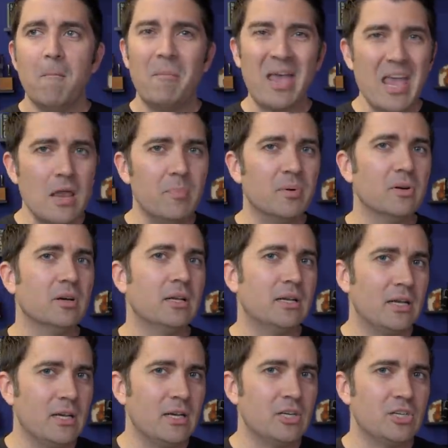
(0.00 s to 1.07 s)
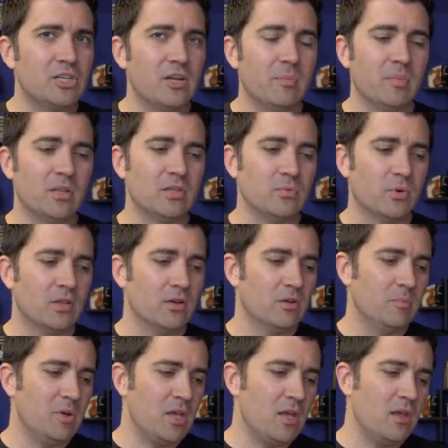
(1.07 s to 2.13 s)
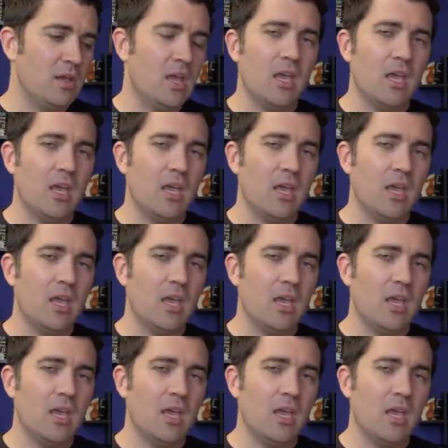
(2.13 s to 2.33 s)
paper and ink shipments where there would be